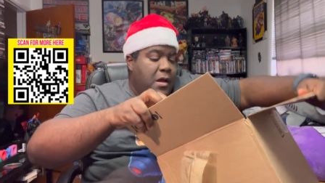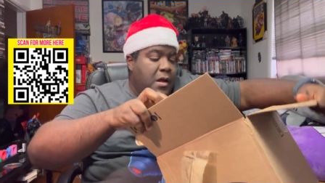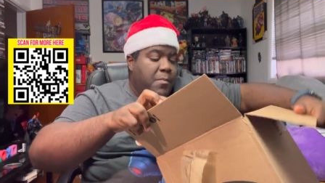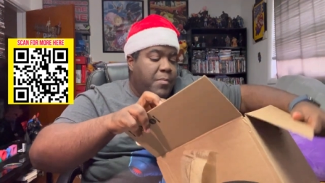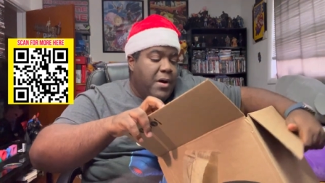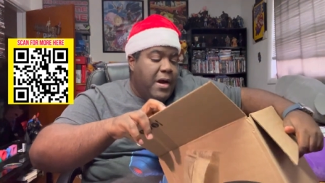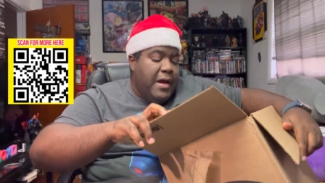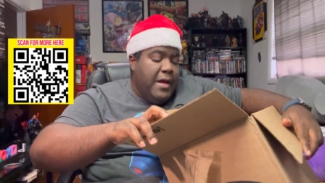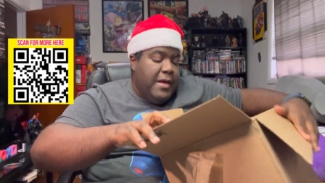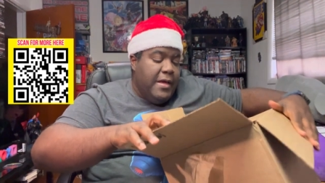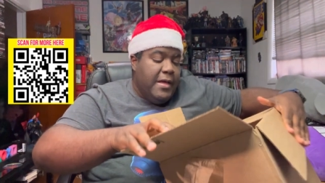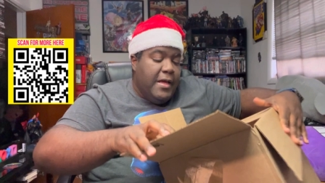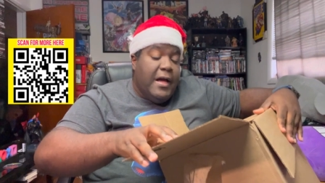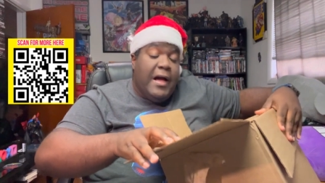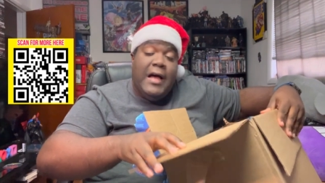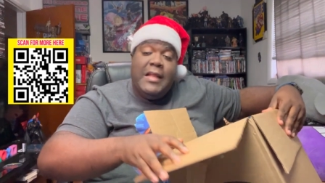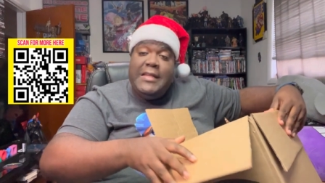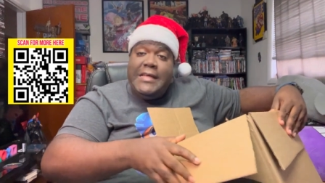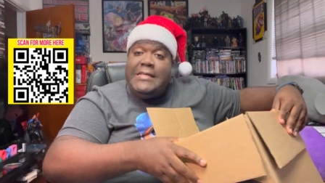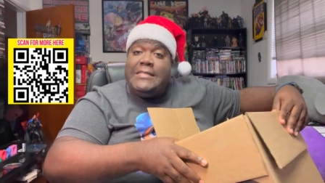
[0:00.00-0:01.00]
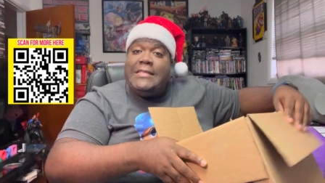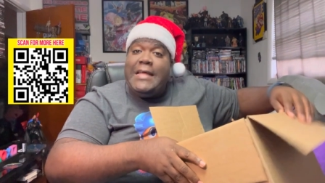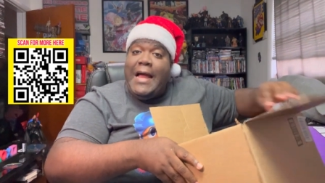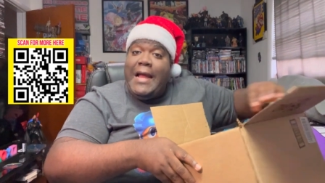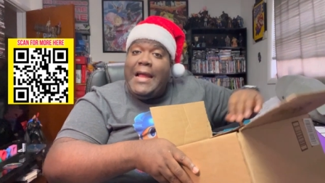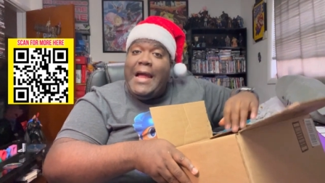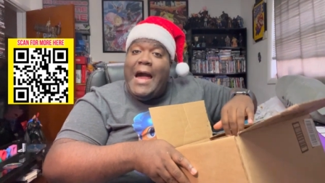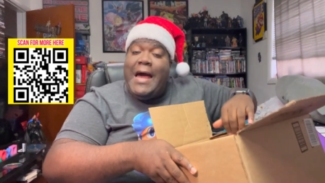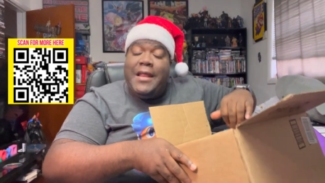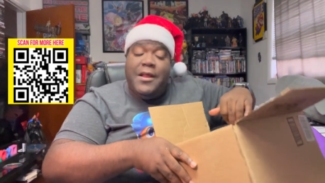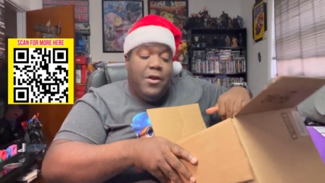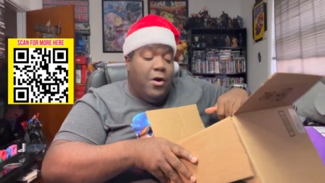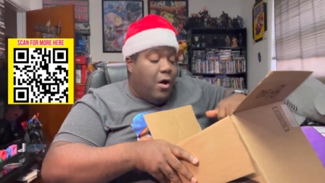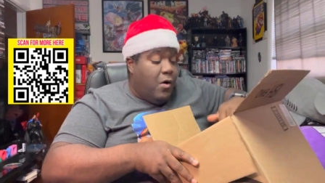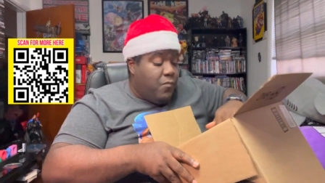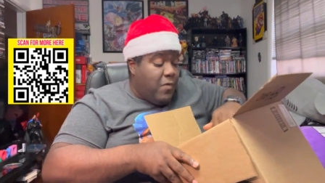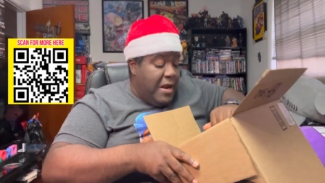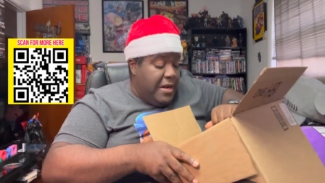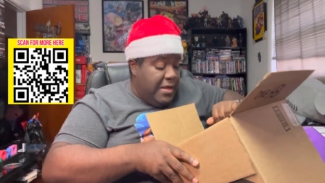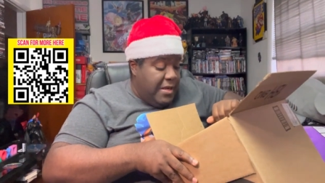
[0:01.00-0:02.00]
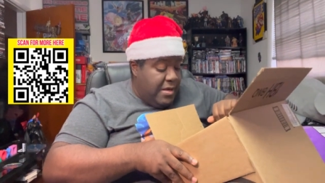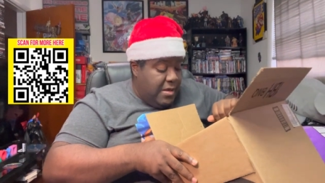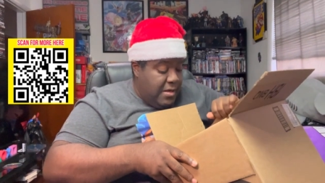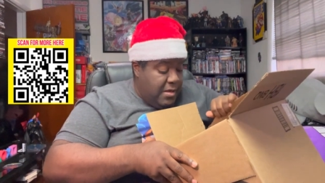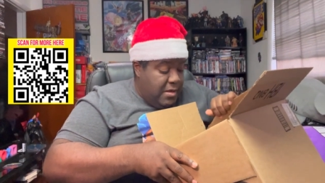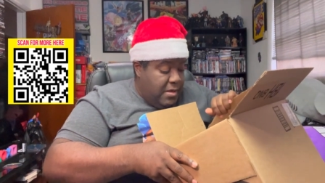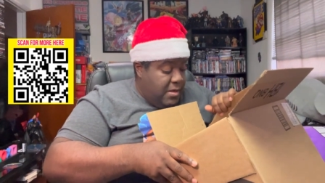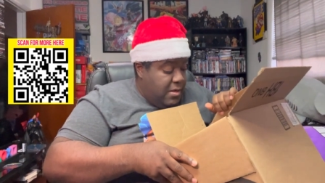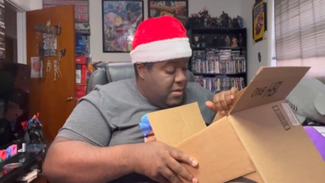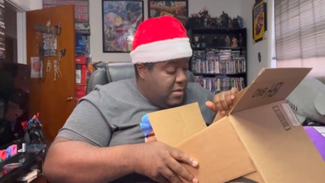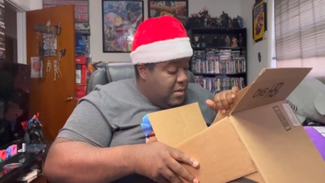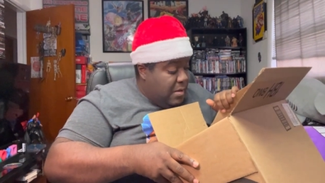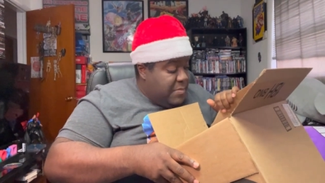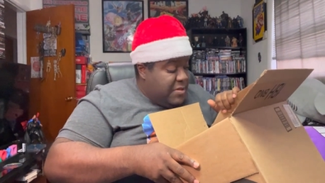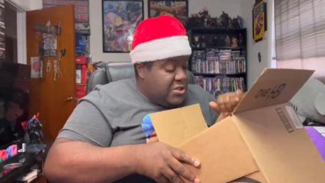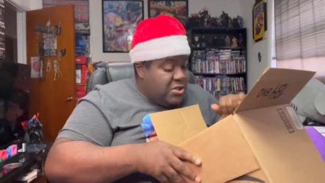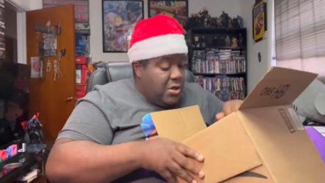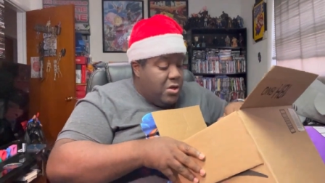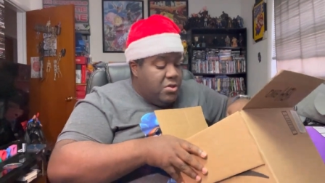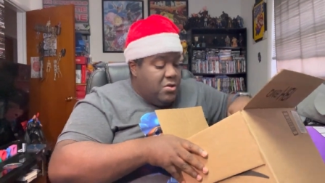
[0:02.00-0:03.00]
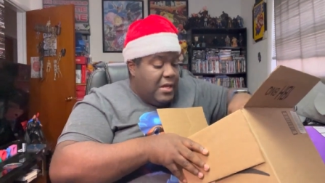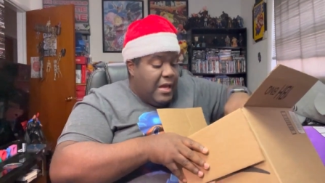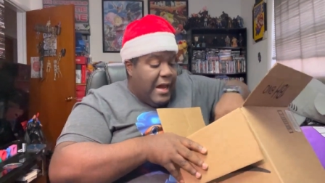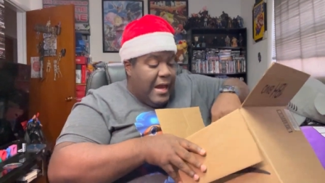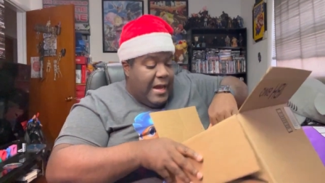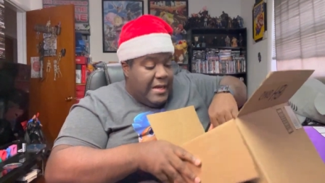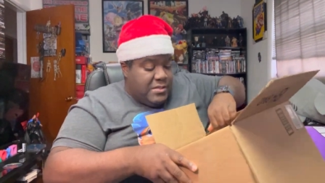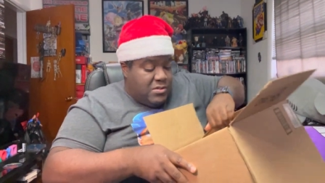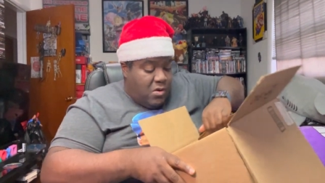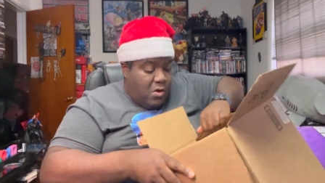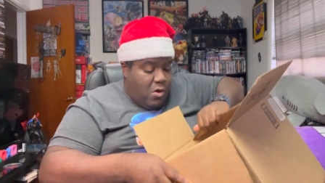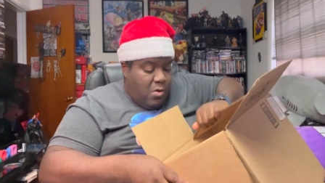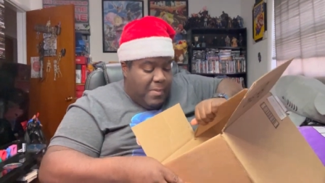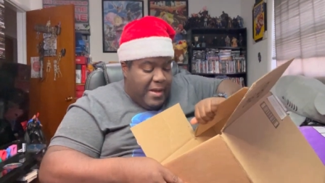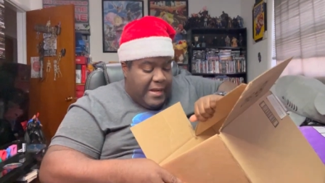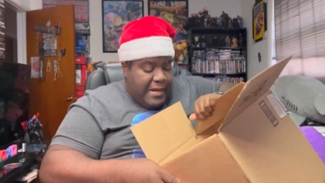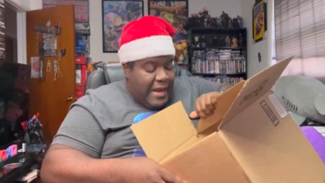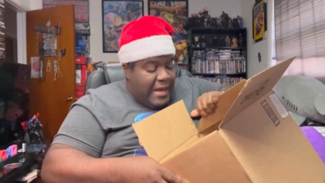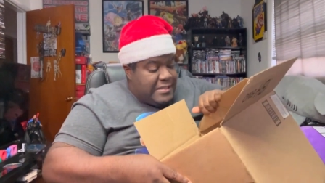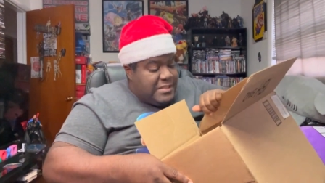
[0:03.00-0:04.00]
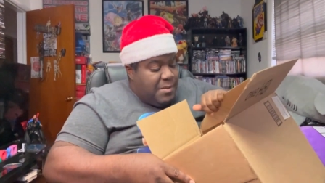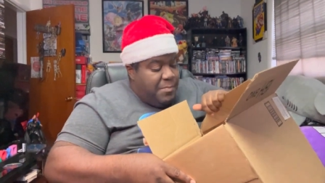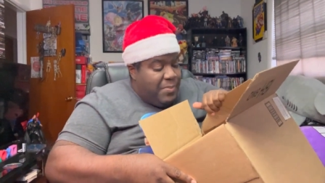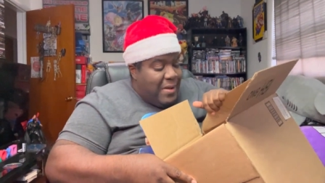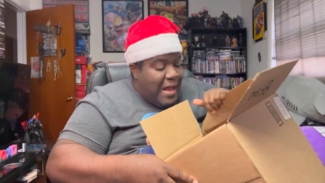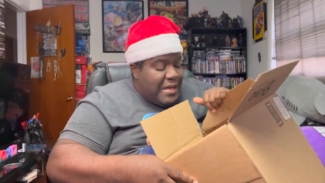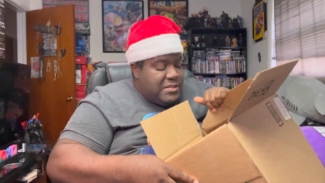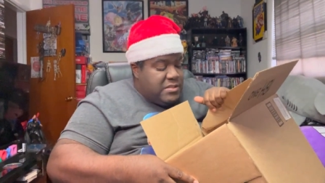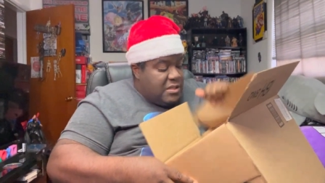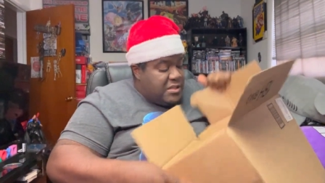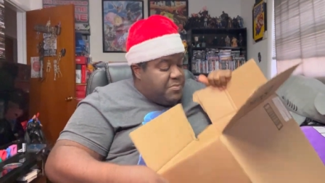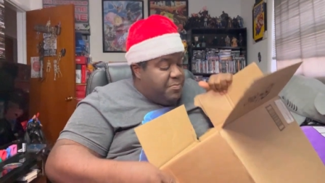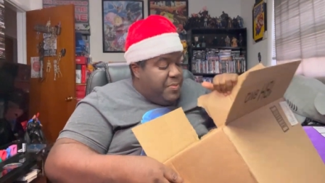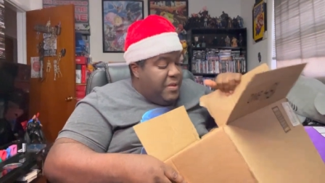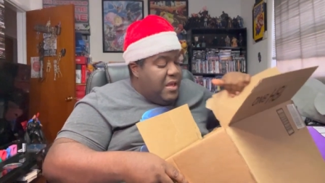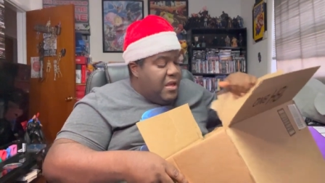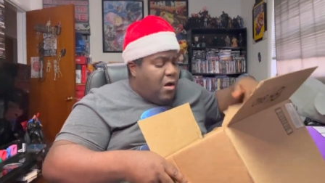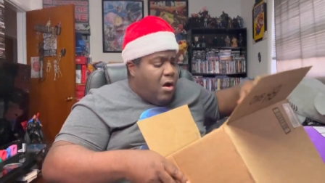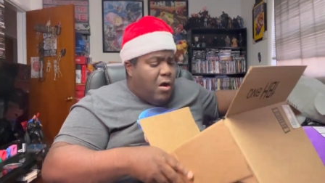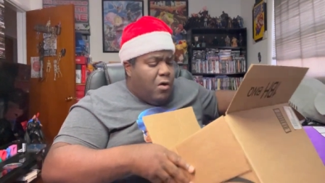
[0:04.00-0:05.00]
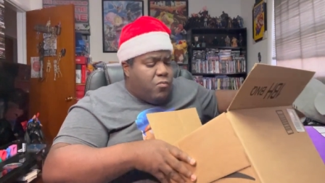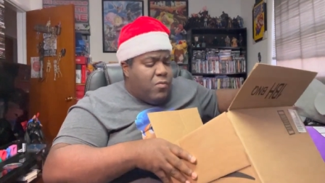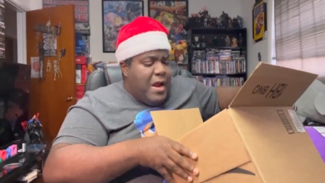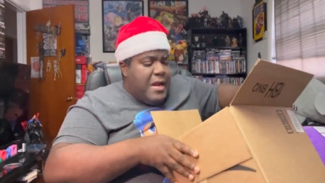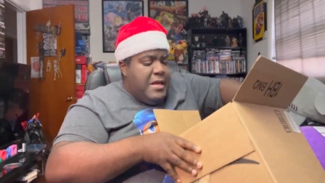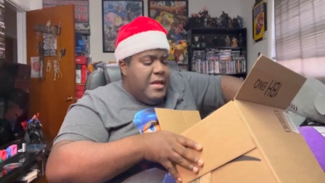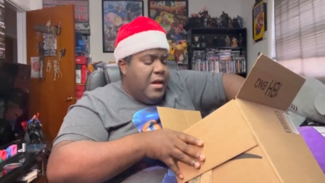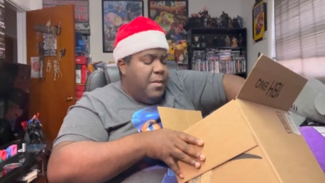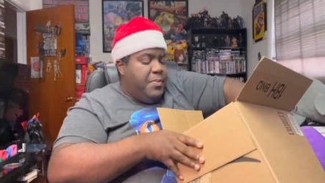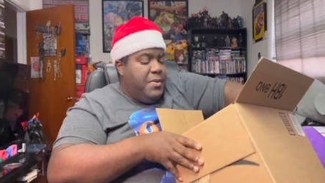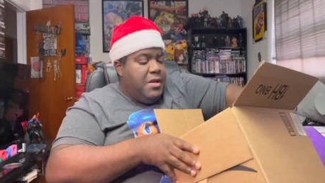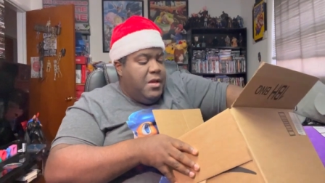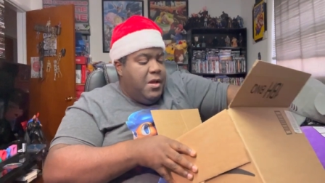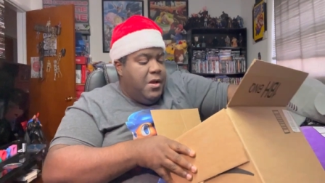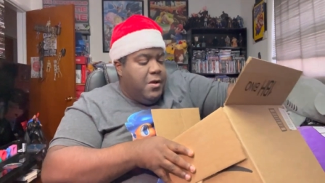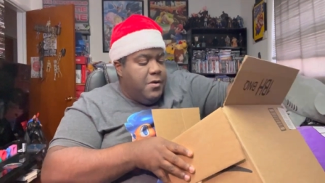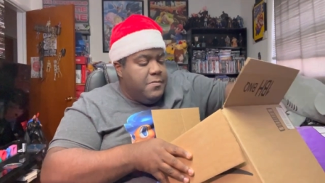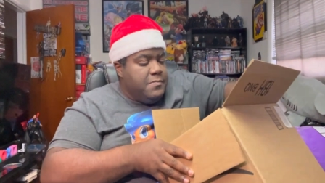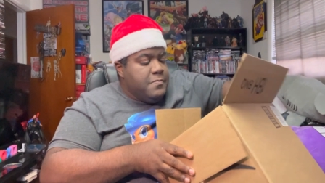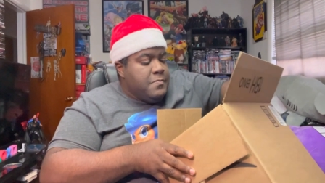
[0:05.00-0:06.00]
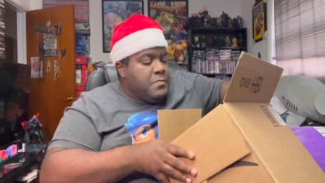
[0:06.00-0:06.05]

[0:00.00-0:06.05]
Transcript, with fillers: but at least I got it already. I'm gonna show you guys. Oh my gosh, the box looks big already up in here.